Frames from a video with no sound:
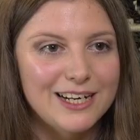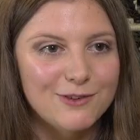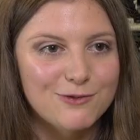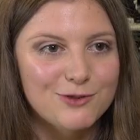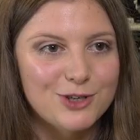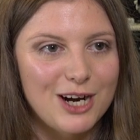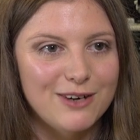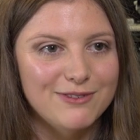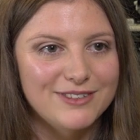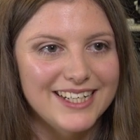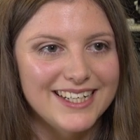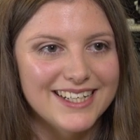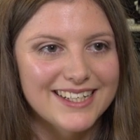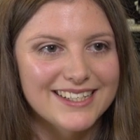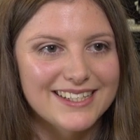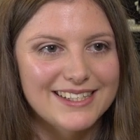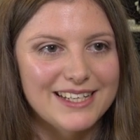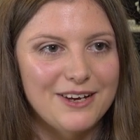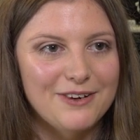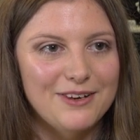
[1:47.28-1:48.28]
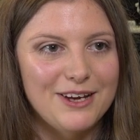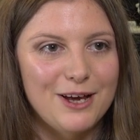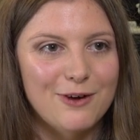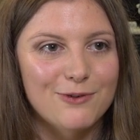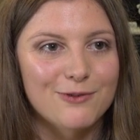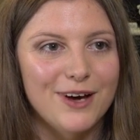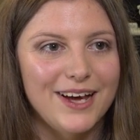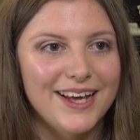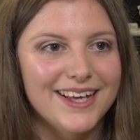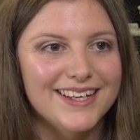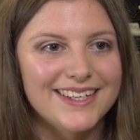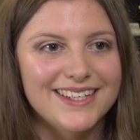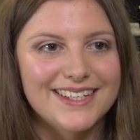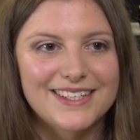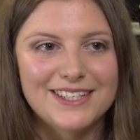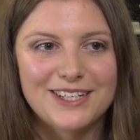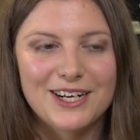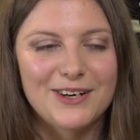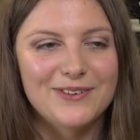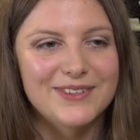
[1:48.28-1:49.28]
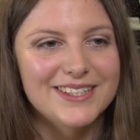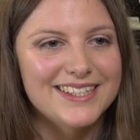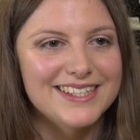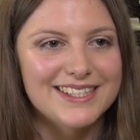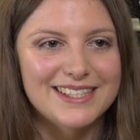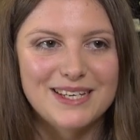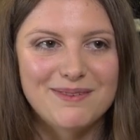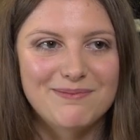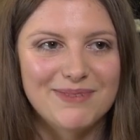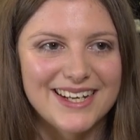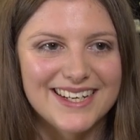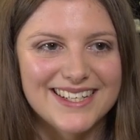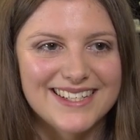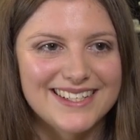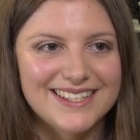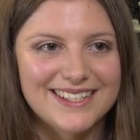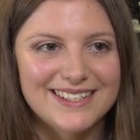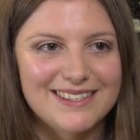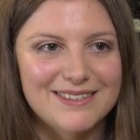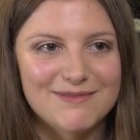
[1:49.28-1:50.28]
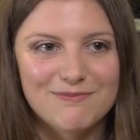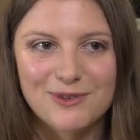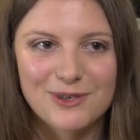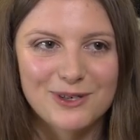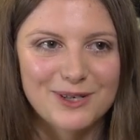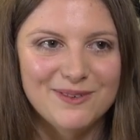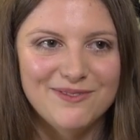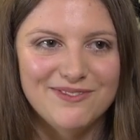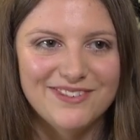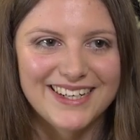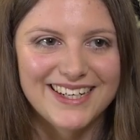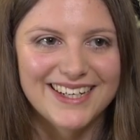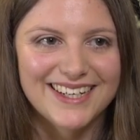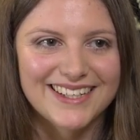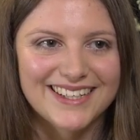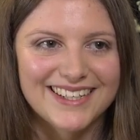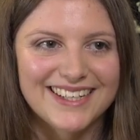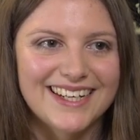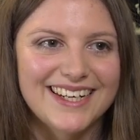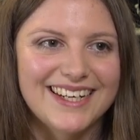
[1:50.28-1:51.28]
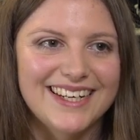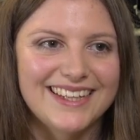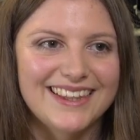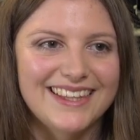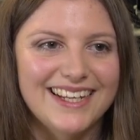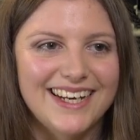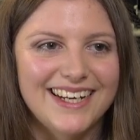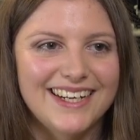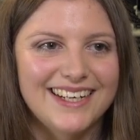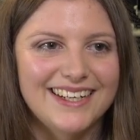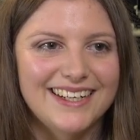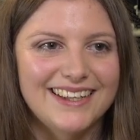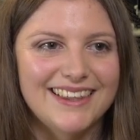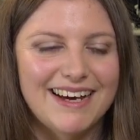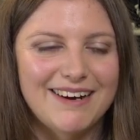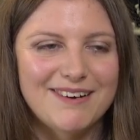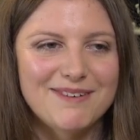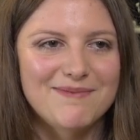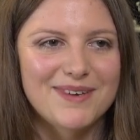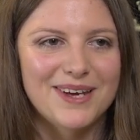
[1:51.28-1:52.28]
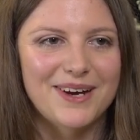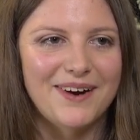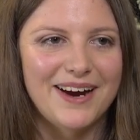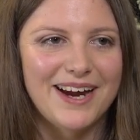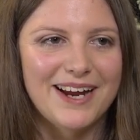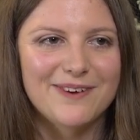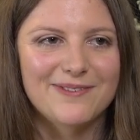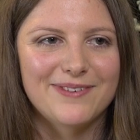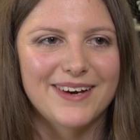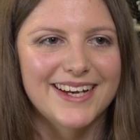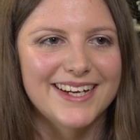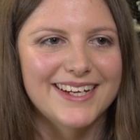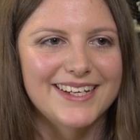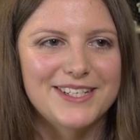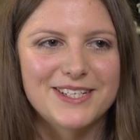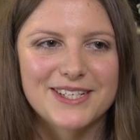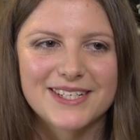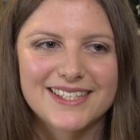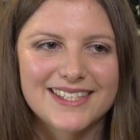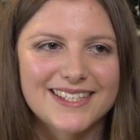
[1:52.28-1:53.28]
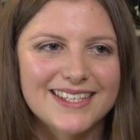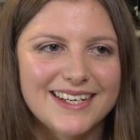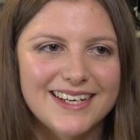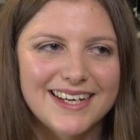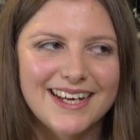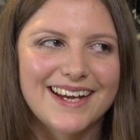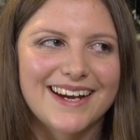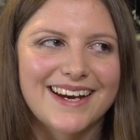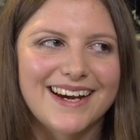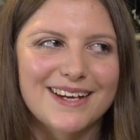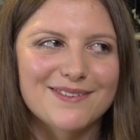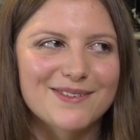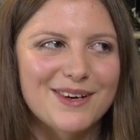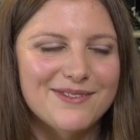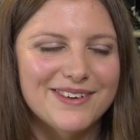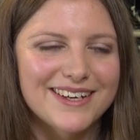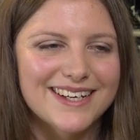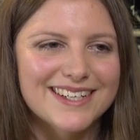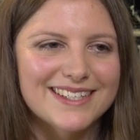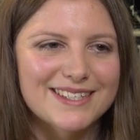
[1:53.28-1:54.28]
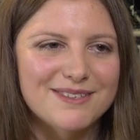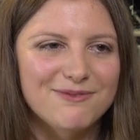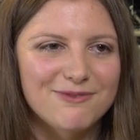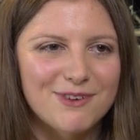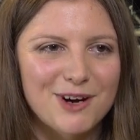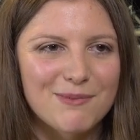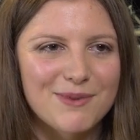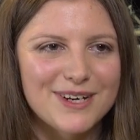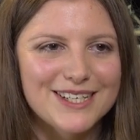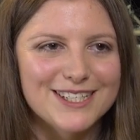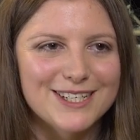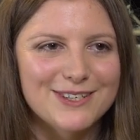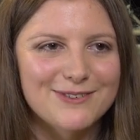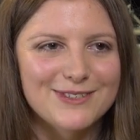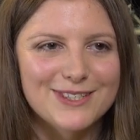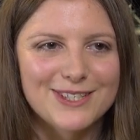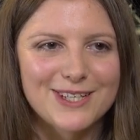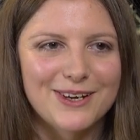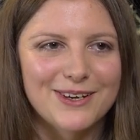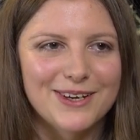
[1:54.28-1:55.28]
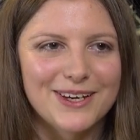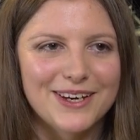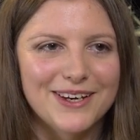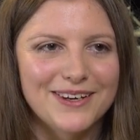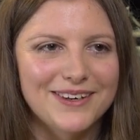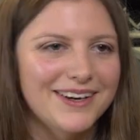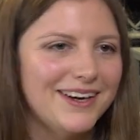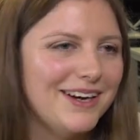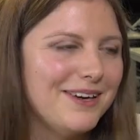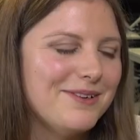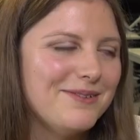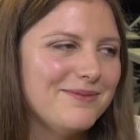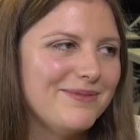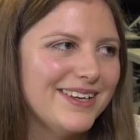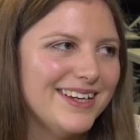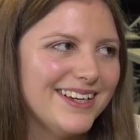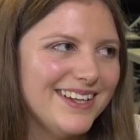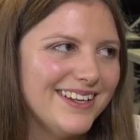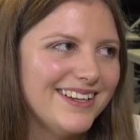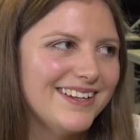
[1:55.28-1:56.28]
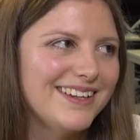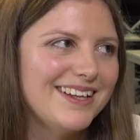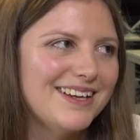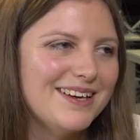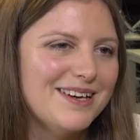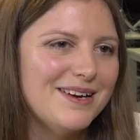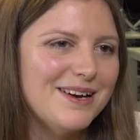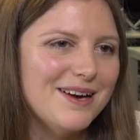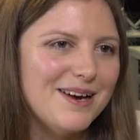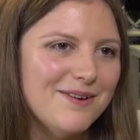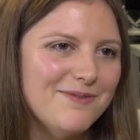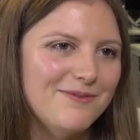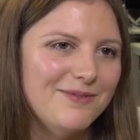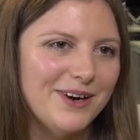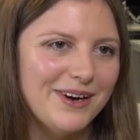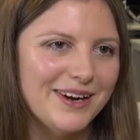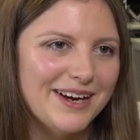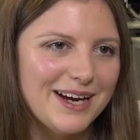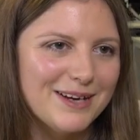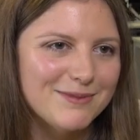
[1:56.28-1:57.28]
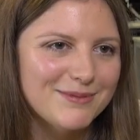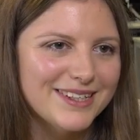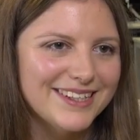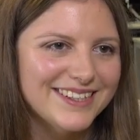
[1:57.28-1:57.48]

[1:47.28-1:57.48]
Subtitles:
love traveling. So if I could go and see places more conveniently, then that would be great. If I could just click my fingers and find myself in Tokyo, I would be a very happy